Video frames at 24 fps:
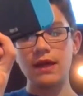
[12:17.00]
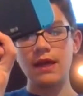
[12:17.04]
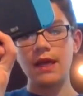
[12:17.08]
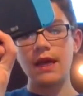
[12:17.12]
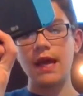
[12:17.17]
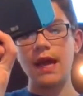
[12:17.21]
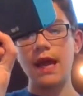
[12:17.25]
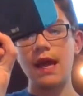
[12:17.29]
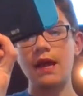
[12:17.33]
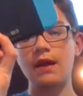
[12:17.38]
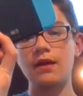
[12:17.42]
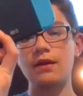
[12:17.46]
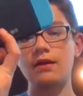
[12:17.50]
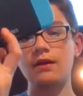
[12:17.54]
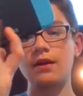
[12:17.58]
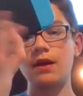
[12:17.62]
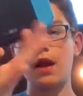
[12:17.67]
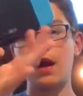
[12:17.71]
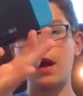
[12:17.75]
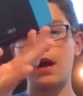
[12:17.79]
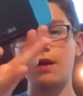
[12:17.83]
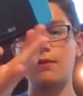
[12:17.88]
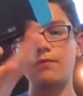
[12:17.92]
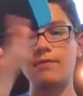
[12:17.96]
and
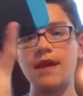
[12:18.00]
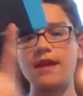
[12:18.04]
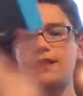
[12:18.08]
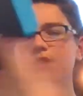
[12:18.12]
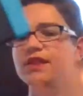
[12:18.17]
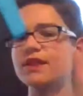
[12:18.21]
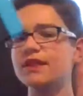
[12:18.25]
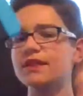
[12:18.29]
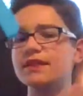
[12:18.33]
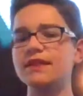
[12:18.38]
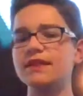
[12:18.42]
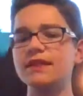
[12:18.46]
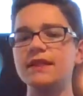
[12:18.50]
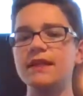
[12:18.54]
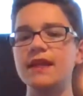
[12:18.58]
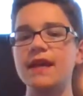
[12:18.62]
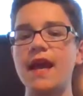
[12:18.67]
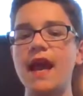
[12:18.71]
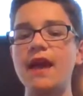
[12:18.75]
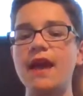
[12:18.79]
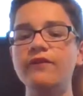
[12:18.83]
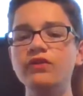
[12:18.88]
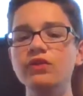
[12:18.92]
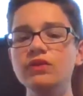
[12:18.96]
as you can see,
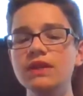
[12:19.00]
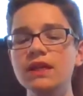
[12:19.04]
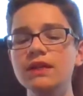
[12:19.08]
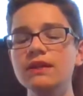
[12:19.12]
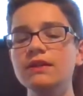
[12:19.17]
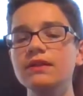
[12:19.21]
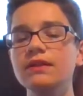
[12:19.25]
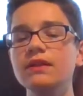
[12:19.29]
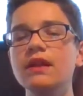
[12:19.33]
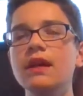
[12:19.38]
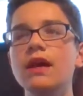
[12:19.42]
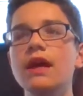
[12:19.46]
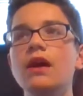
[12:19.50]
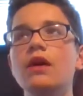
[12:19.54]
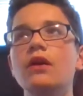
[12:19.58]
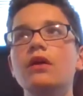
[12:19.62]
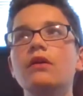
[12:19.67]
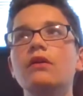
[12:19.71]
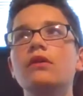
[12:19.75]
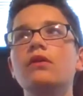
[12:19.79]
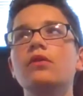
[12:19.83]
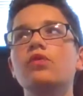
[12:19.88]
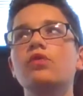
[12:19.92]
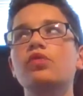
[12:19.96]
if you didn't
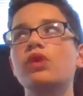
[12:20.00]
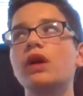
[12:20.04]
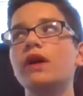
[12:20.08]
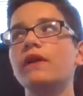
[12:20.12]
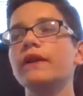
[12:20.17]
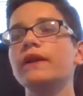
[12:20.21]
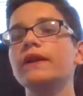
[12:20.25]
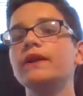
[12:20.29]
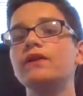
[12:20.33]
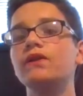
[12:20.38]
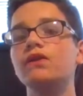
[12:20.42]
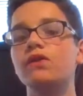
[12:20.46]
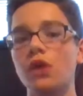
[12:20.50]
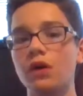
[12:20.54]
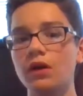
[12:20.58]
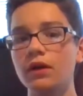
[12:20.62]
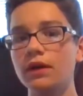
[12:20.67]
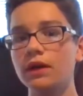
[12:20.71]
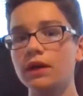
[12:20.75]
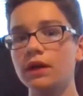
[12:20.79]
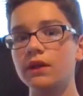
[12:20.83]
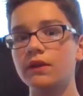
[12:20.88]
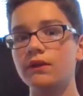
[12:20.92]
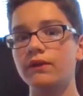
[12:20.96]
really
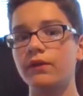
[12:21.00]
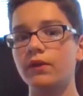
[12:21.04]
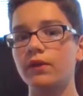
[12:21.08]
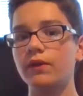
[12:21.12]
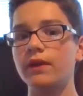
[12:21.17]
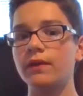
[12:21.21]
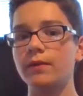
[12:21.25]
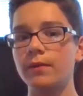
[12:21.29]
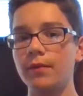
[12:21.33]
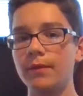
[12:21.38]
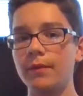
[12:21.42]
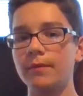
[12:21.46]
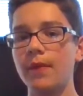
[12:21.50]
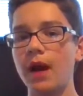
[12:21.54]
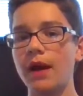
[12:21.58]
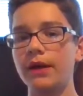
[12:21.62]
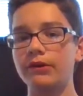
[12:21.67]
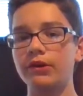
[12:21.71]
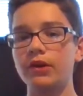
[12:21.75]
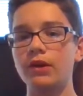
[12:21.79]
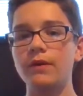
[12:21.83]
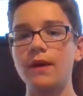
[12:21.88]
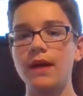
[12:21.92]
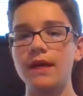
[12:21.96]
look for the
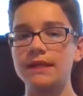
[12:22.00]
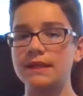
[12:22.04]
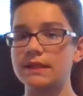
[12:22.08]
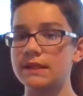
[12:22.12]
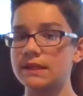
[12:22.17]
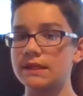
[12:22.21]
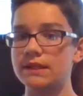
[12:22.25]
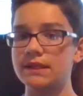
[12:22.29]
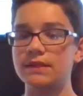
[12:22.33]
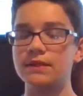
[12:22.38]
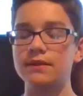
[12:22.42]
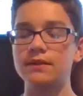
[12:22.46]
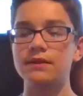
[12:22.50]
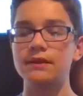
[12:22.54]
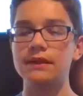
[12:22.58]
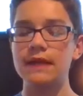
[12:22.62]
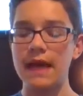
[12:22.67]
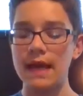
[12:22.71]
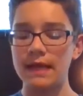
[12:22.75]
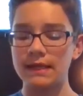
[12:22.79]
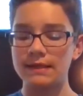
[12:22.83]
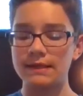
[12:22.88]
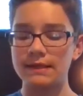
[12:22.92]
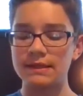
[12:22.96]
micro
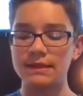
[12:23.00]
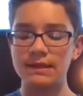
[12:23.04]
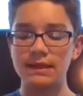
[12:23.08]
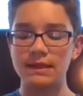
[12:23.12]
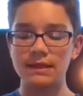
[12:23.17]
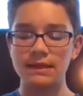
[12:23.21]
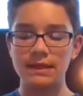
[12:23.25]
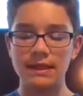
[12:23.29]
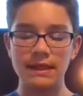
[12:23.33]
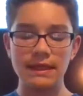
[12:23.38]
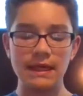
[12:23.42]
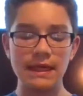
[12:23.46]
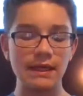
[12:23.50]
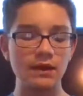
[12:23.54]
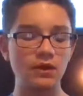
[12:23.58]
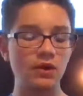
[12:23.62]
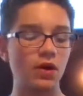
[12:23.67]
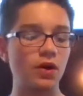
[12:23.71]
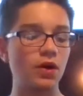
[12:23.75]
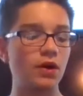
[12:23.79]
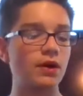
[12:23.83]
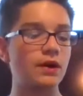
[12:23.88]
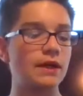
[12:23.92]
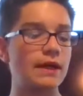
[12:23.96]
SD
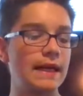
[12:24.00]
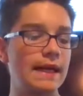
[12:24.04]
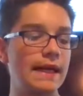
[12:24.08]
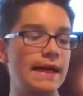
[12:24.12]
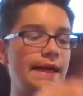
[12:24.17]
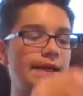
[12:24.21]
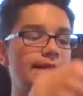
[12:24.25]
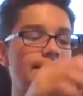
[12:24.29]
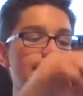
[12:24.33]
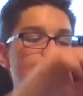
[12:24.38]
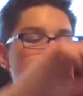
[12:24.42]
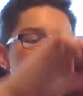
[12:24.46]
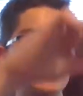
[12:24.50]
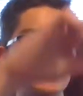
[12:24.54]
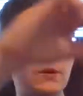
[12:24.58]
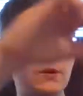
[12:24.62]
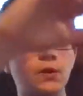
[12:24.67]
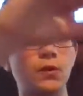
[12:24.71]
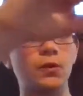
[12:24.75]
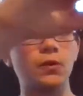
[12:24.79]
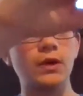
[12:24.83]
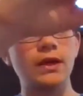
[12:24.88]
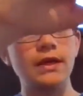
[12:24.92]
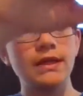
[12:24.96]
card, it is
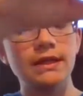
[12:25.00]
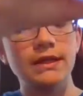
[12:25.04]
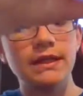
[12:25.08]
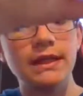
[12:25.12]
right